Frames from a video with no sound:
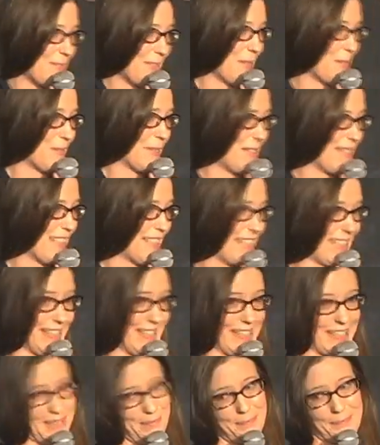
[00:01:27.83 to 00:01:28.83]
You were
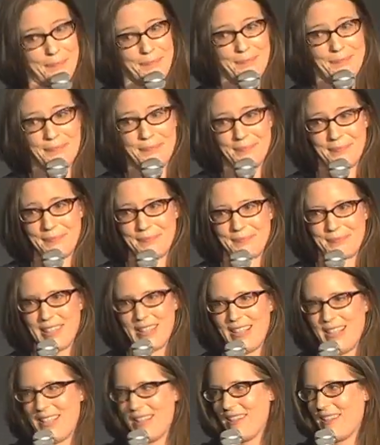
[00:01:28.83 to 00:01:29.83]
thinking it.
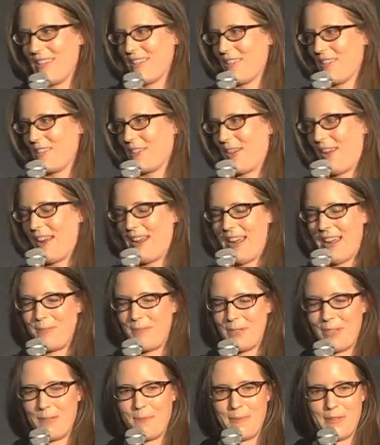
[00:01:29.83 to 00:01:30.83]
So I,
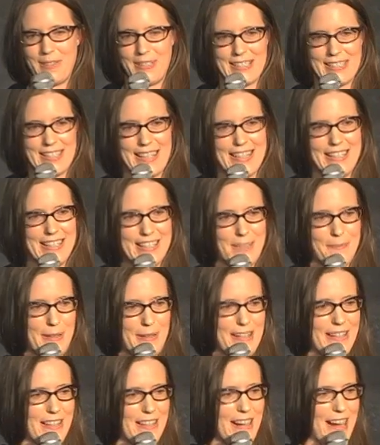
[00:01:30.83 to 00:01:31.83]
am super excited to
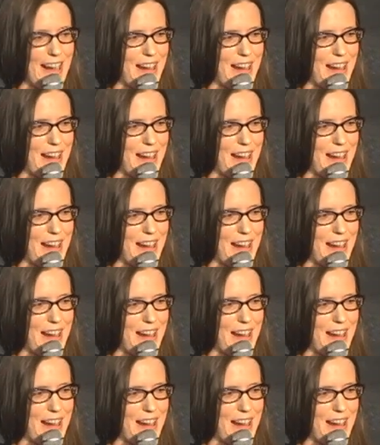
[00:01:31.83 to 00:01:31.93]
be here.